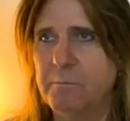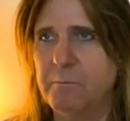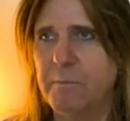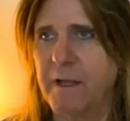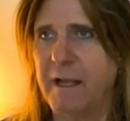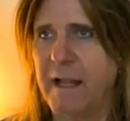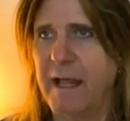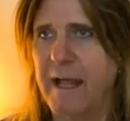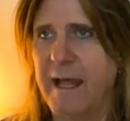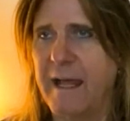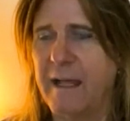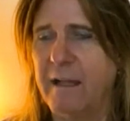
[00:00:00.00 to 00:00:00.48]

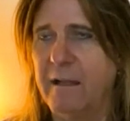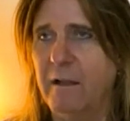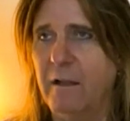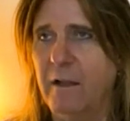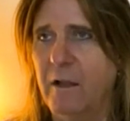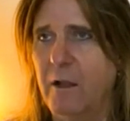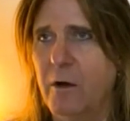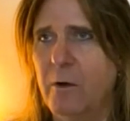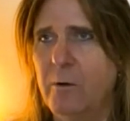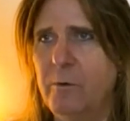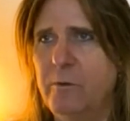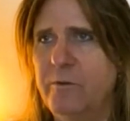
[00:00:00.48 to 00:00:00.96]
And I had
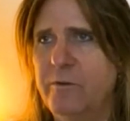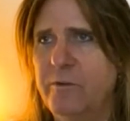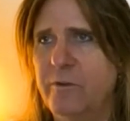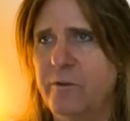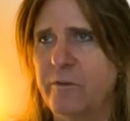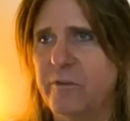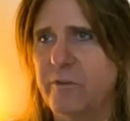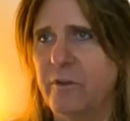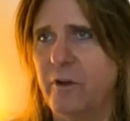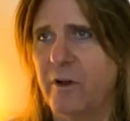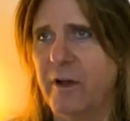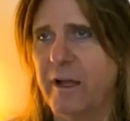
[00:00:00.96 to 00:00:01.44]
loads
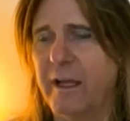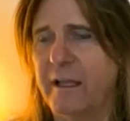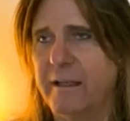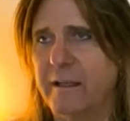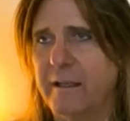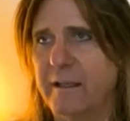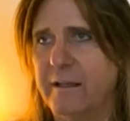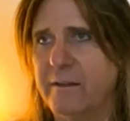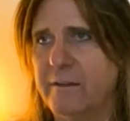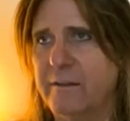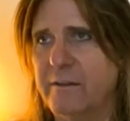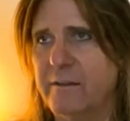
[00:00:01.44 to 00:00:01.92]
of song
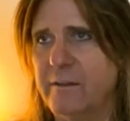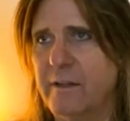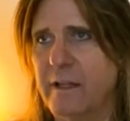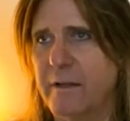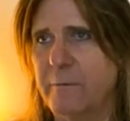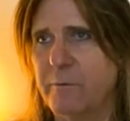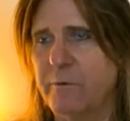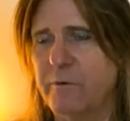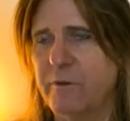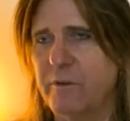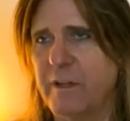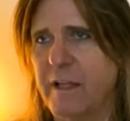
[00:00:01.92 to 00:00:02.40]
ideas.
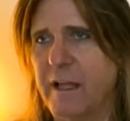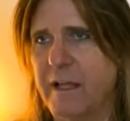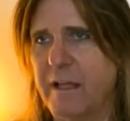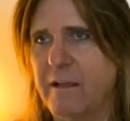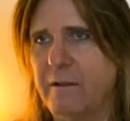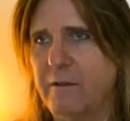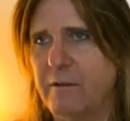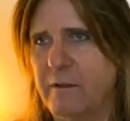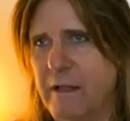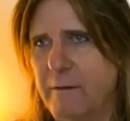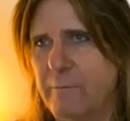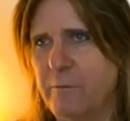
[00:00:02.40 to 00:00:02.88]
That
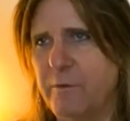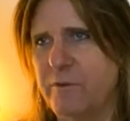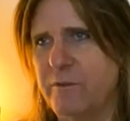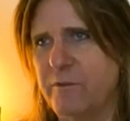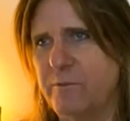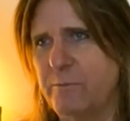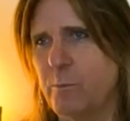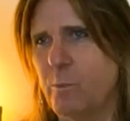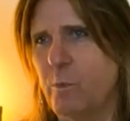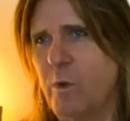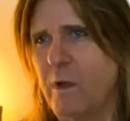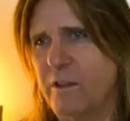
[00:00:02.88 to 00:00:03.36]

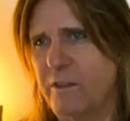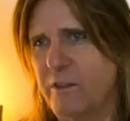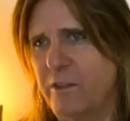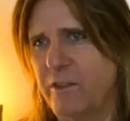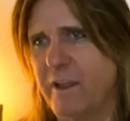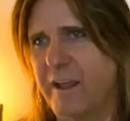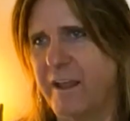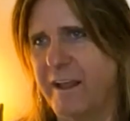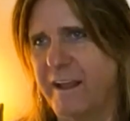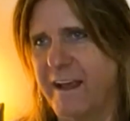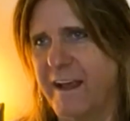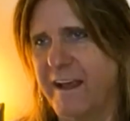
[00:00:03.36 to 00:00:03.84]
was one
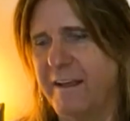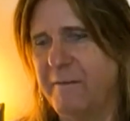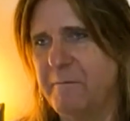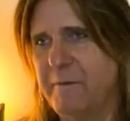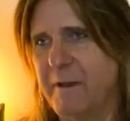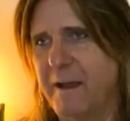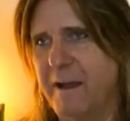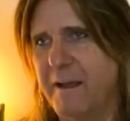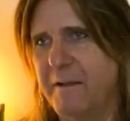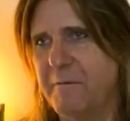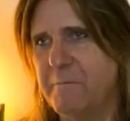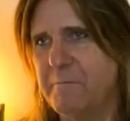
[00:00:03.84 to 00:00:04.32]
thing I
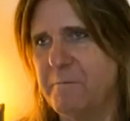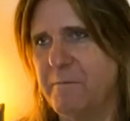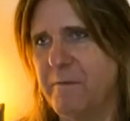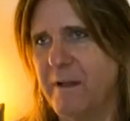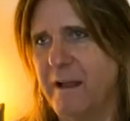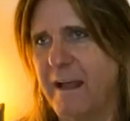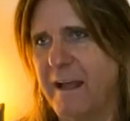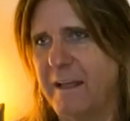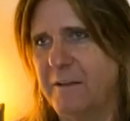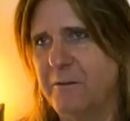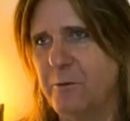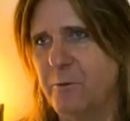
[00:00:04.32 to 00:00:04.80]

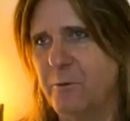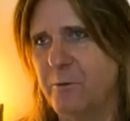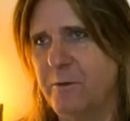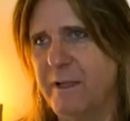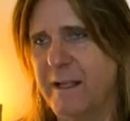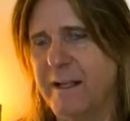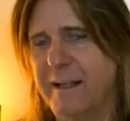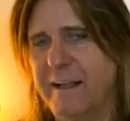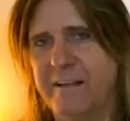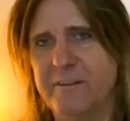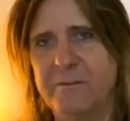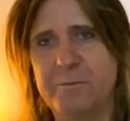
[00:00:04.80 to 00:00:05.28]
had to
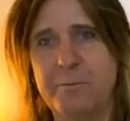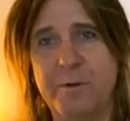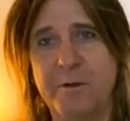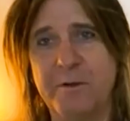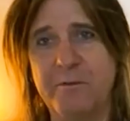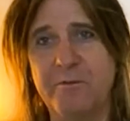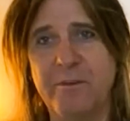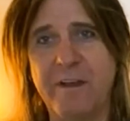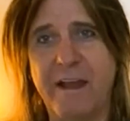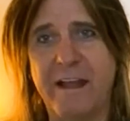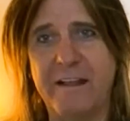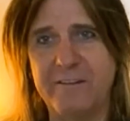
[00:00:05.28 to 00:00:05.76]
realize
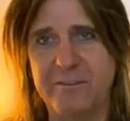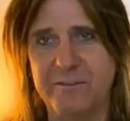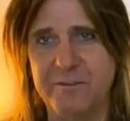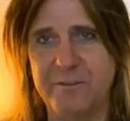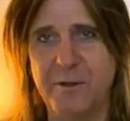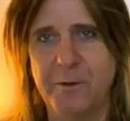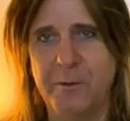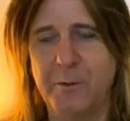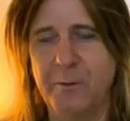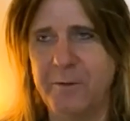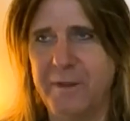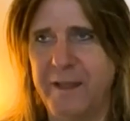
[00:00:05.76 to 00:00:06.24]
pretty fast,
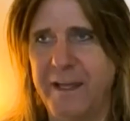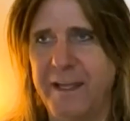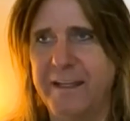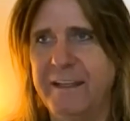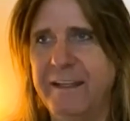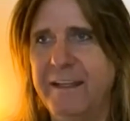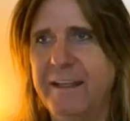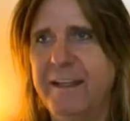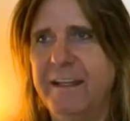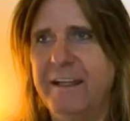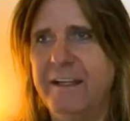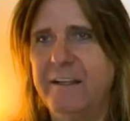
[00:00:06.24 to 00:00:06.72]
though, that
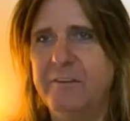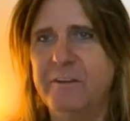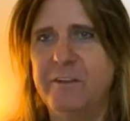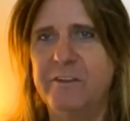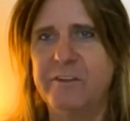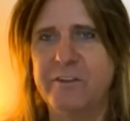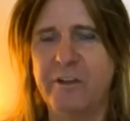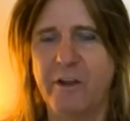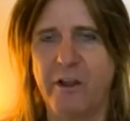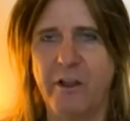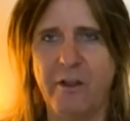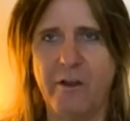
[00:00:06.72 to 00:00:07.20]

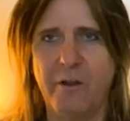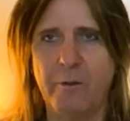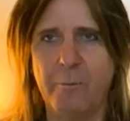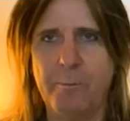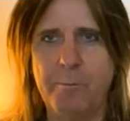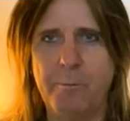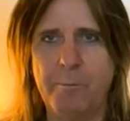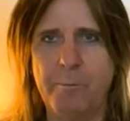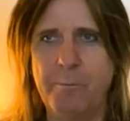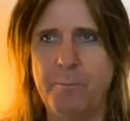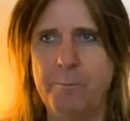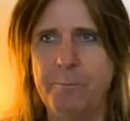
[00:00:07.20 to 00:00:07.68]
there's a lot of
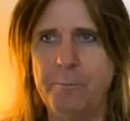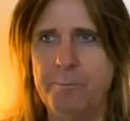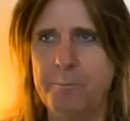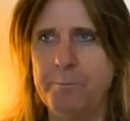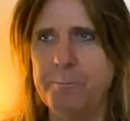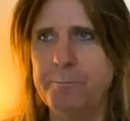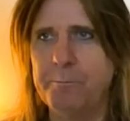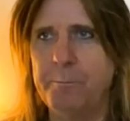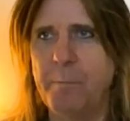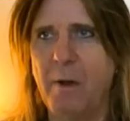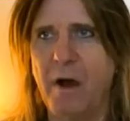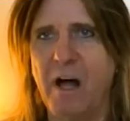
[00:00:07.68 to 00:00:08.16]

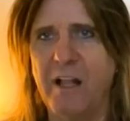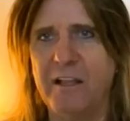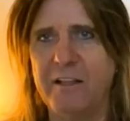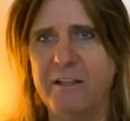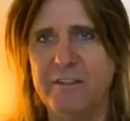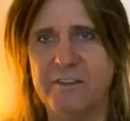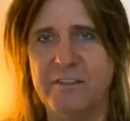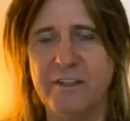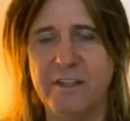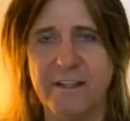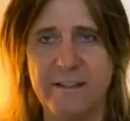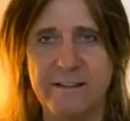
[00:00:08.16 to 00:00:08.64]

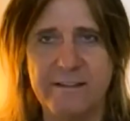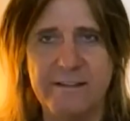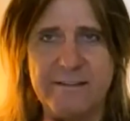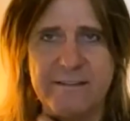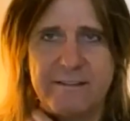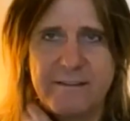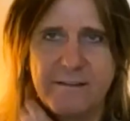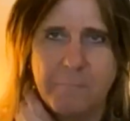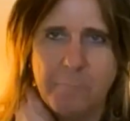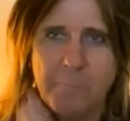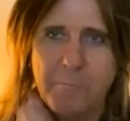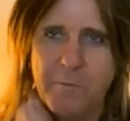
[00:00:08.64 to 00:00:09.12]

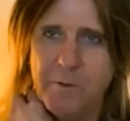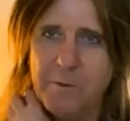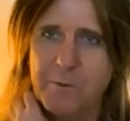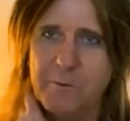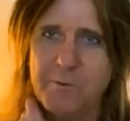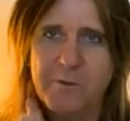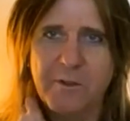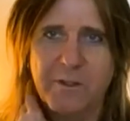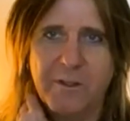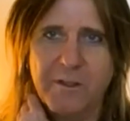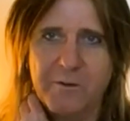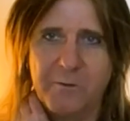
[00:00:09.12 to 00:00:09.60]
politics in
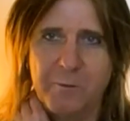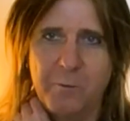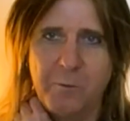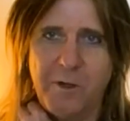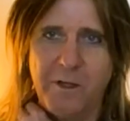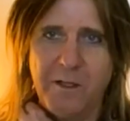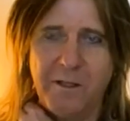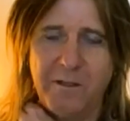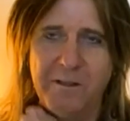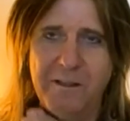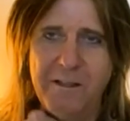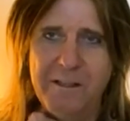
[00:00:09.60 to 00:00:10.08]
music as
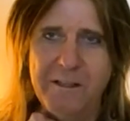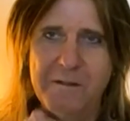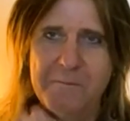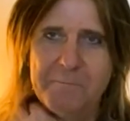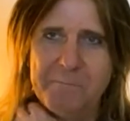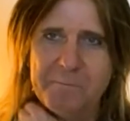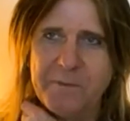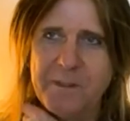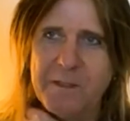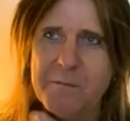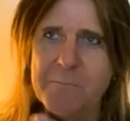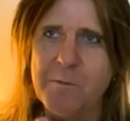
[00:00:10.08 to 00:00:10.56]
well,
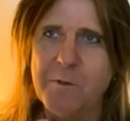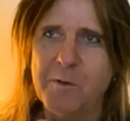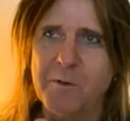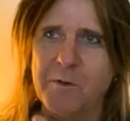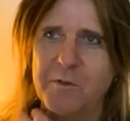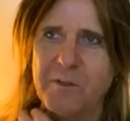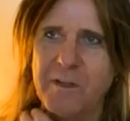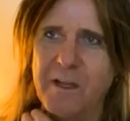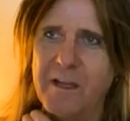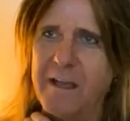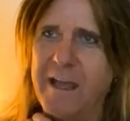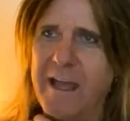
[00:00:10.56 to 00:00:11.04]

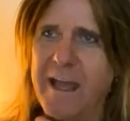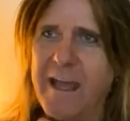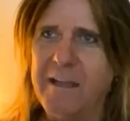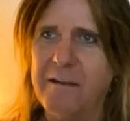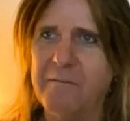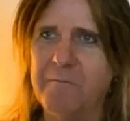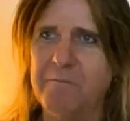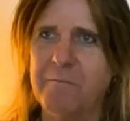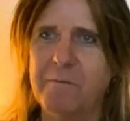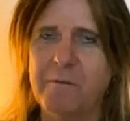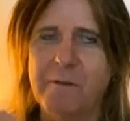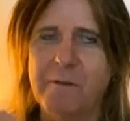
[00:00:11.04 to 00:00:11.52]
because I